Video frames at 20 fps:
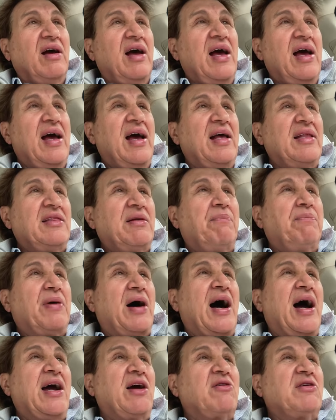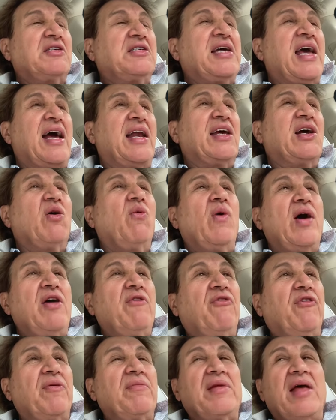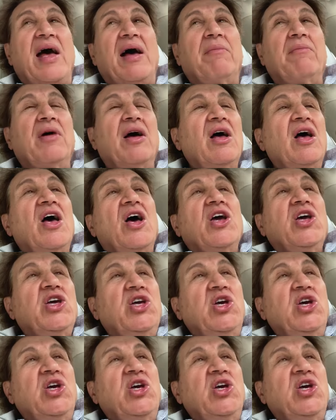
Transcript: And the buyer is getting away from them.